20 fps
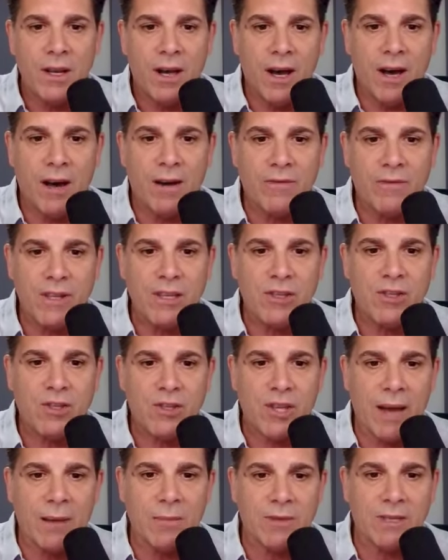of these
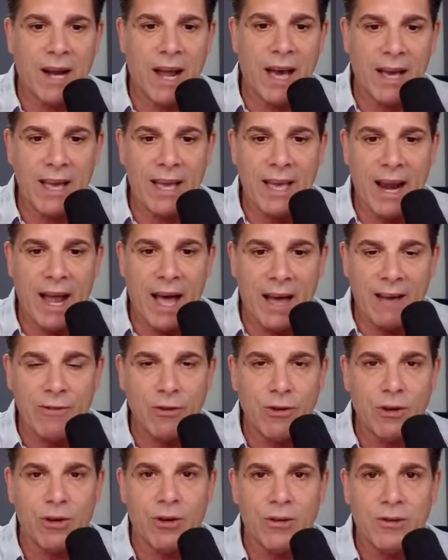gems that I've
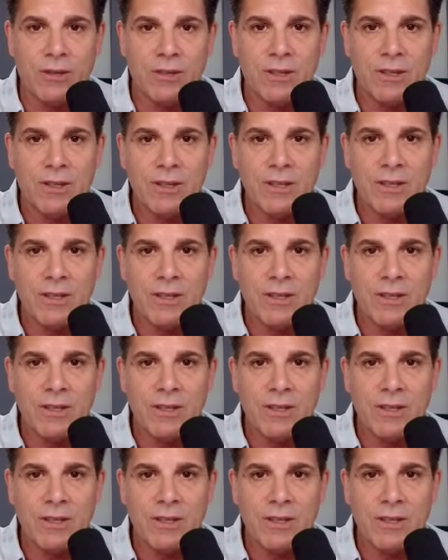learned